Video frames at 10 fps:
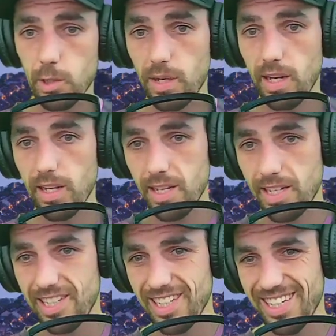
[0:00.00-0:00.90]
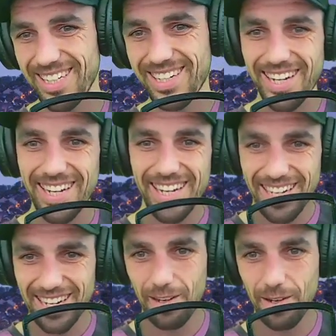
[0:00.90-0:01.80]
politics
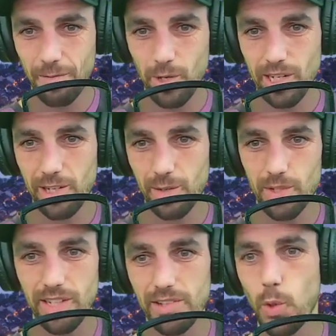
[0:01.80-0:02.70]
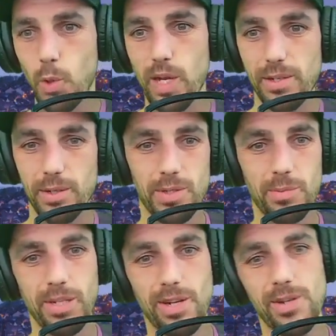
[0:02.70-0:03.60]
um, when it comes to these quangos and
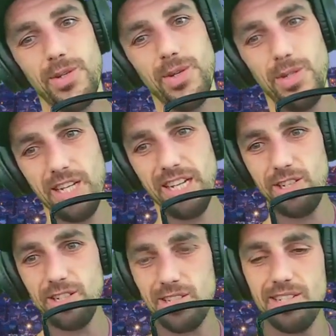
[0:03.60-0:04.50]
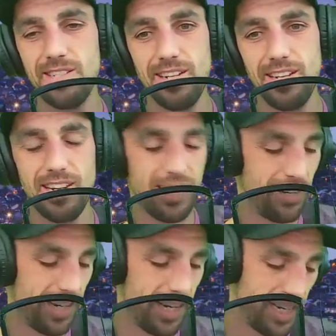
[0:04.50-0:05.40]
medical associations and all of that
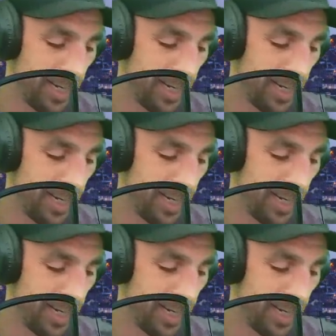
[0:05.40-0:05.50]
crack.